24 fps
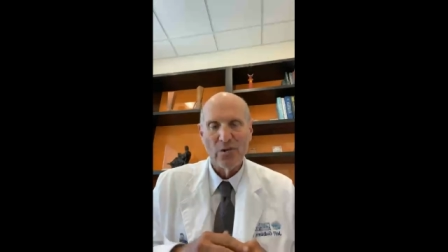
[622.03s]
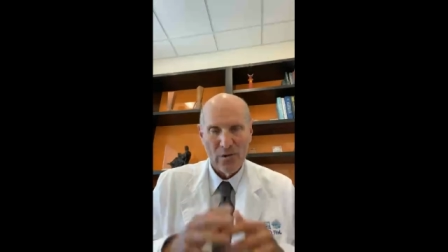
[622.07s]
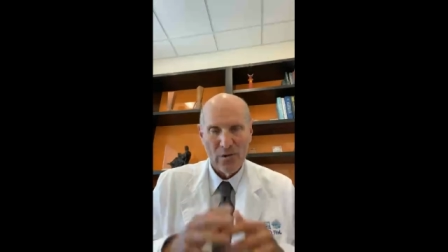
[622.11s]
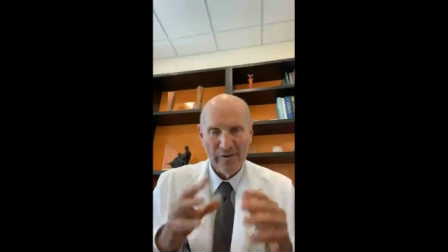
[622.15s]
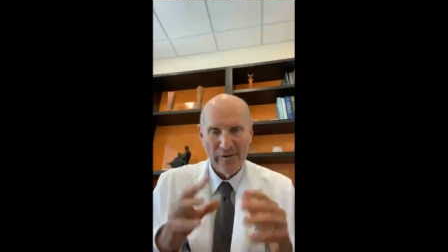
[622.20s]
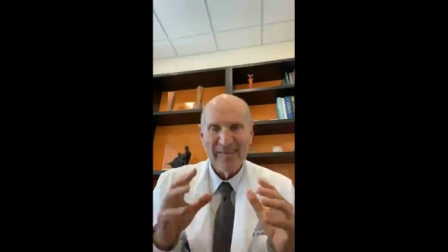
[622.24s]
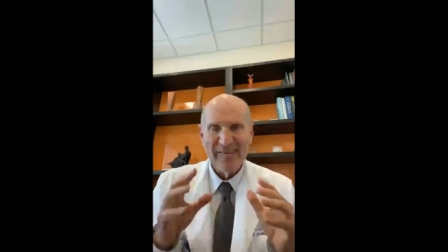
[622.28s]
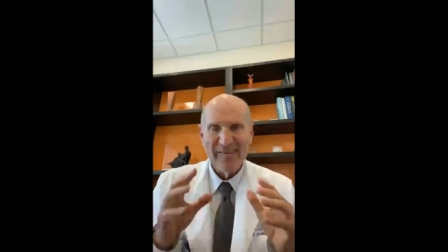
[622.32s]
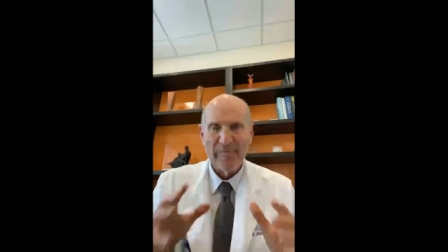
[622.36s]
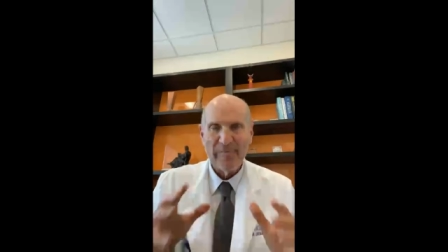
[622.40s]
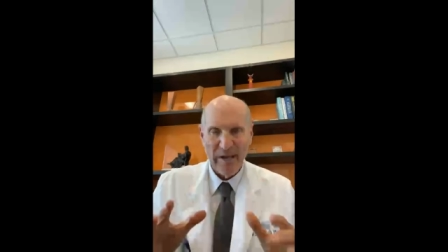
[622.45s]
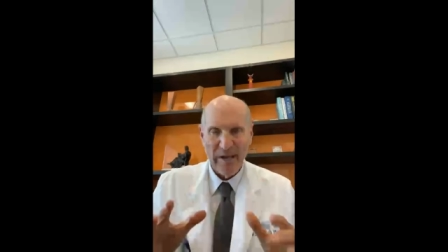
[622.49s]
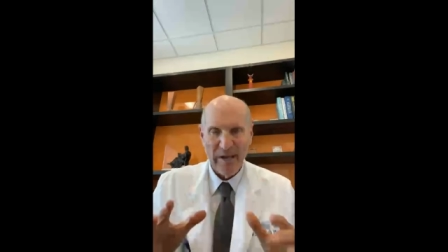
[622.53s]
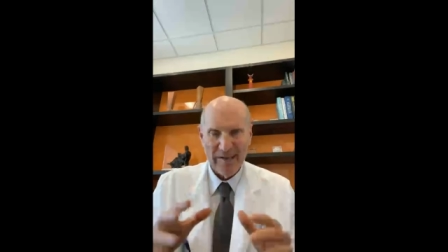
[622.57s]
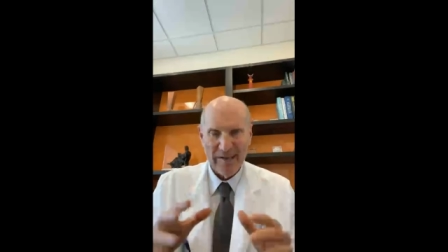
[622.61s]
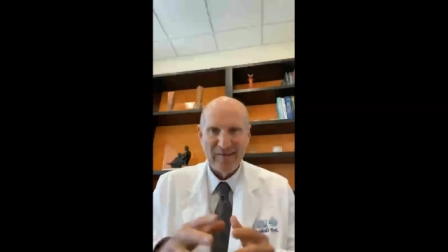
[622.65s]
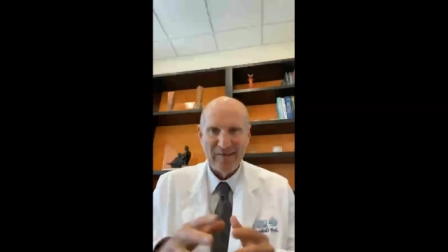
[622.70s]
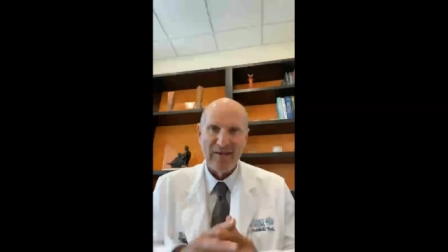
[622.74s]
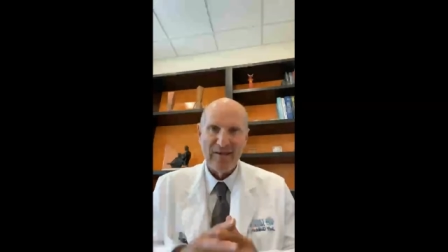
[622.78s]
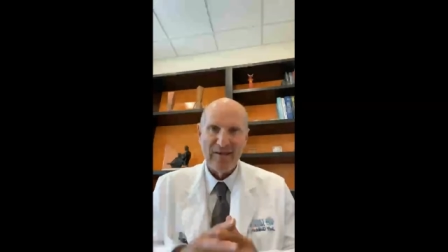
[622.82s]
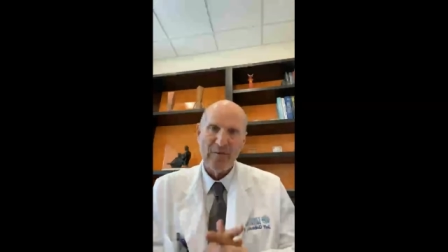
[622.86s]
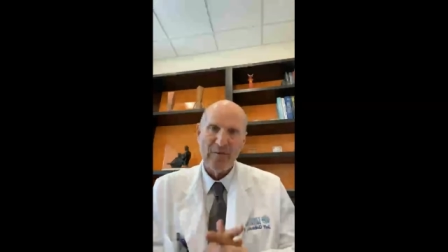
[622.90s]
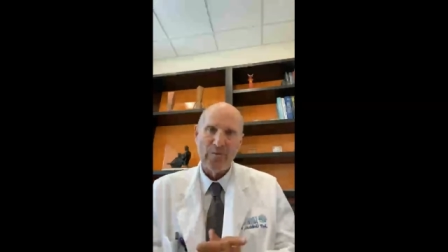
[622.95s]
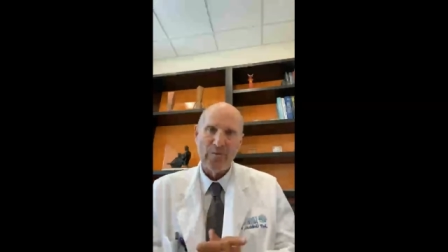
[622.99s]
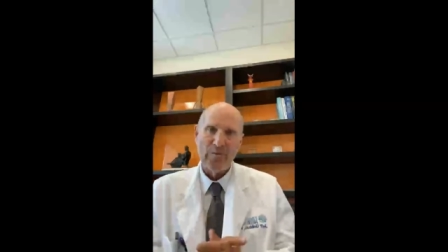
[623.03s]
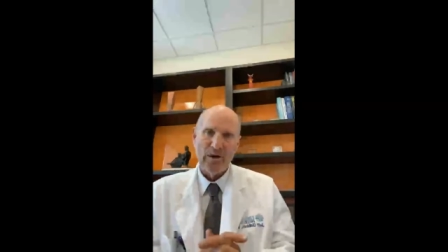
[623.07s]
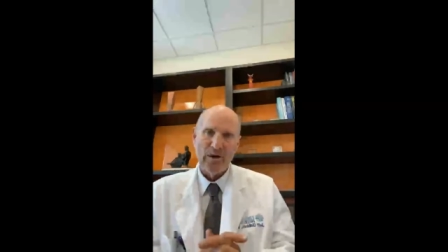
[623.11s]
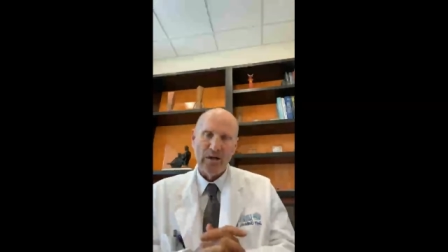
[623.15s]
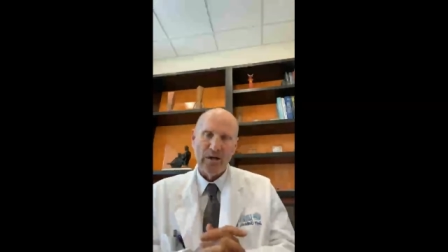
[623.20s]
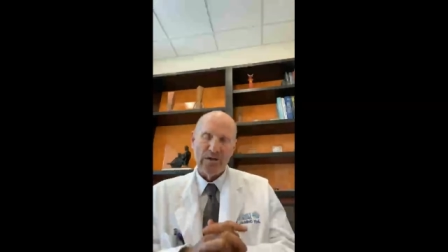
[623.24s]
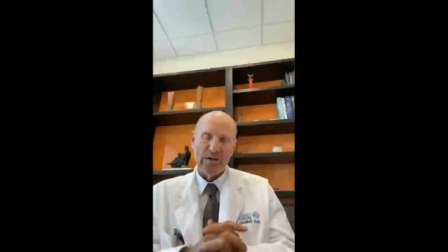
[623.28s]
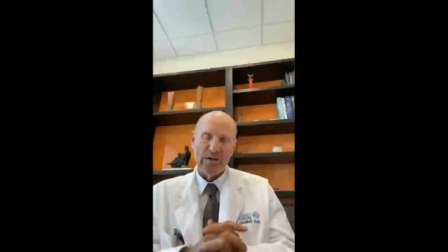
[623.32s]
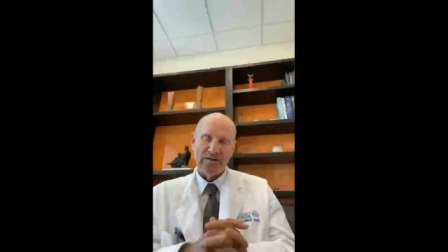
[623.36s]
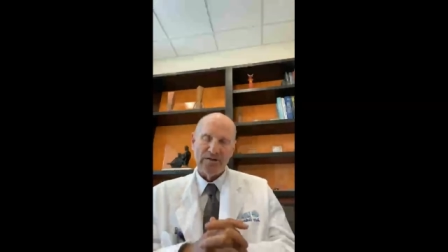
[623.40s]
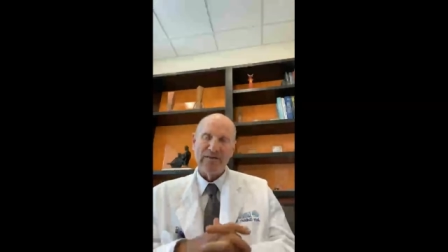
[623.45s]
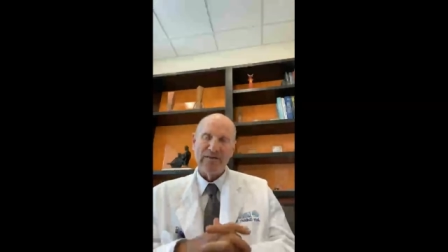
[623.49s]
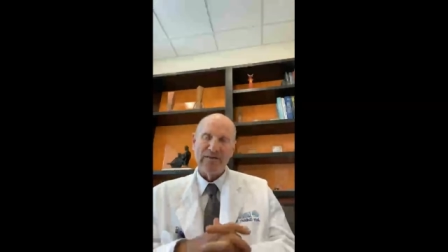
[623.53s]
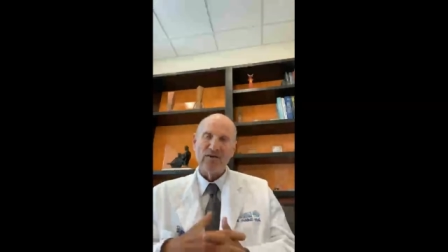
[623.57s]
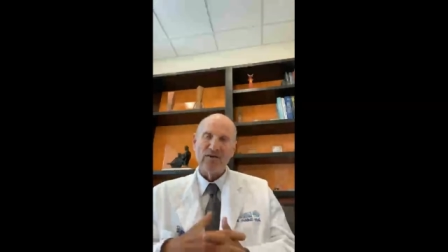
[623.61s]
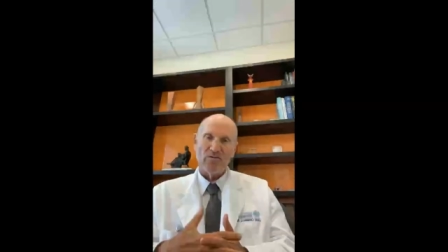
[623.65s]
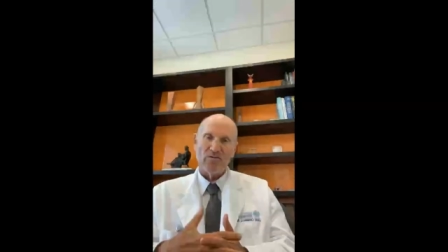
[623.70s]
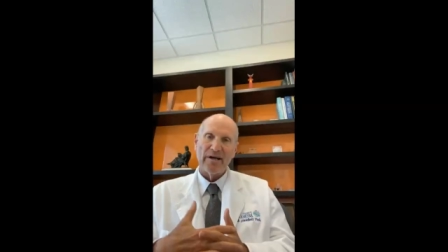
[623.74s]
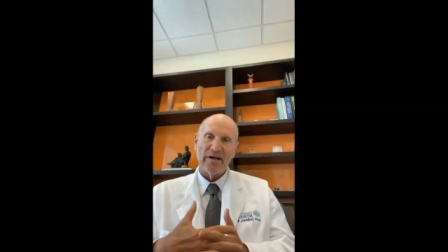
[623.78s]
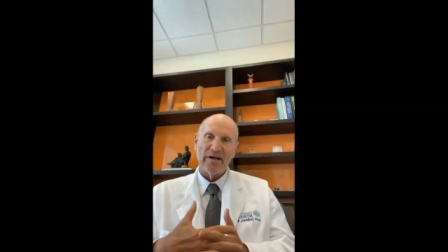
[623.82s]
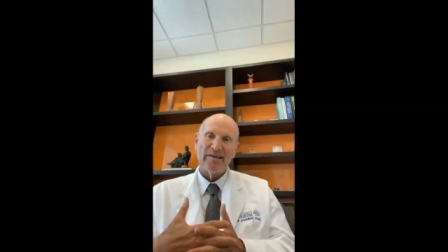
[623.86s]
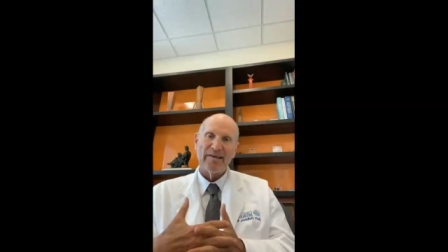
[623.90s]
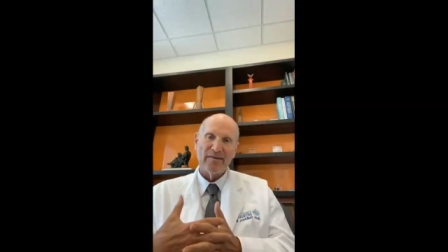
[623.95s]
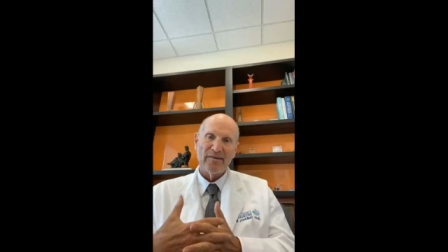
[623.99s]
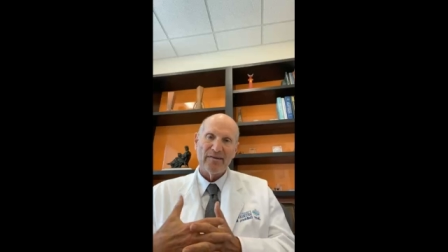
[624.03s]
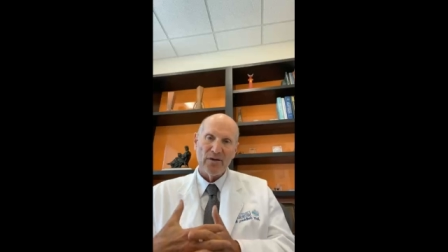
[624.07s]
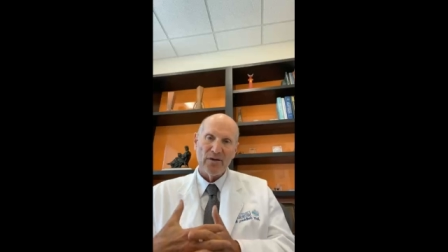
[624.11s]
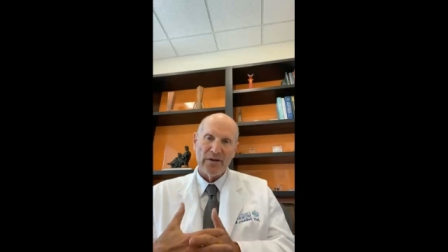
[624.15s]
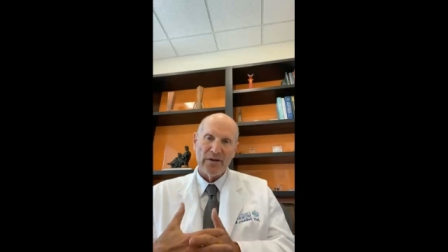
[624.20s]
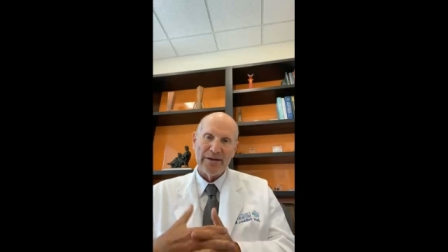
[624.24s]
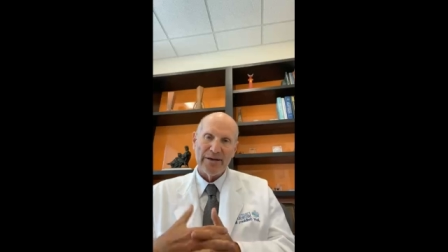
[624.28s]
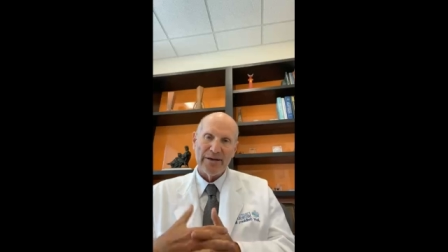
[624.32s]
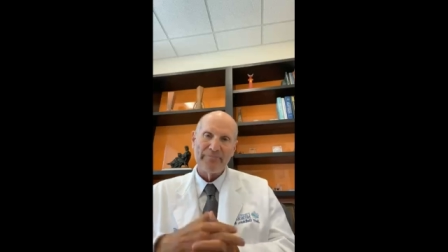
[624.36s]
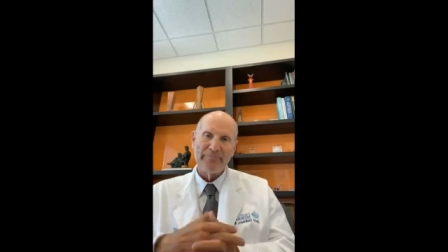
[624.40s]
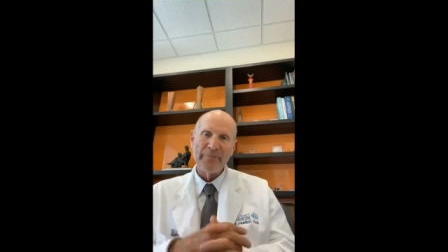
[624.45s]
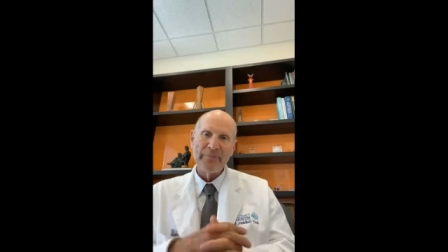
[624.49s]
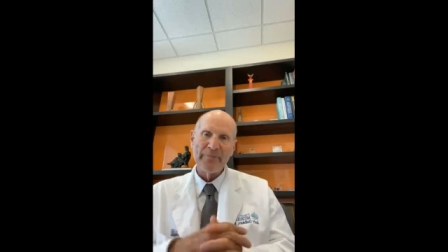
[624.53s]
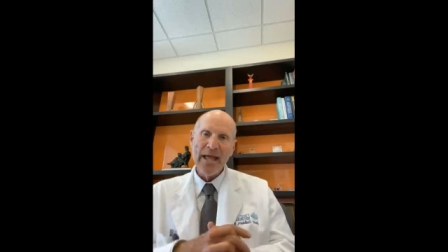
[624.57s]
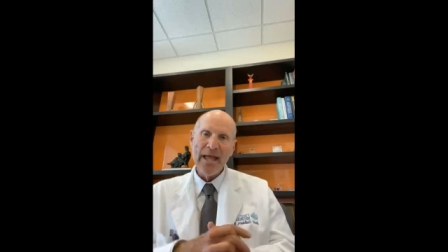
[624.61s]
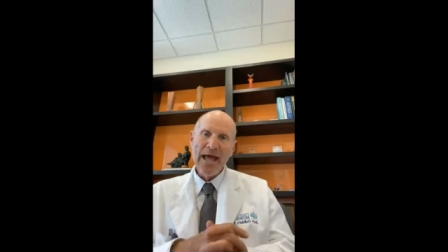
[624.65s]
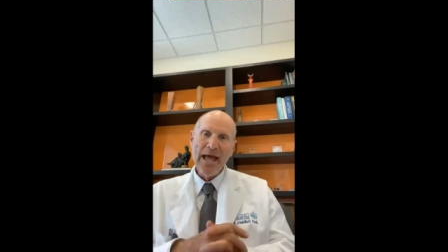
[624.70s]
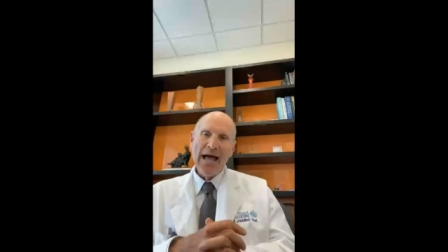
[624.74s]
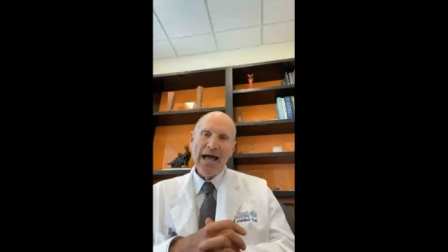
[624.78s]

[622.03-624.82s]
your response to the, to the drug is good.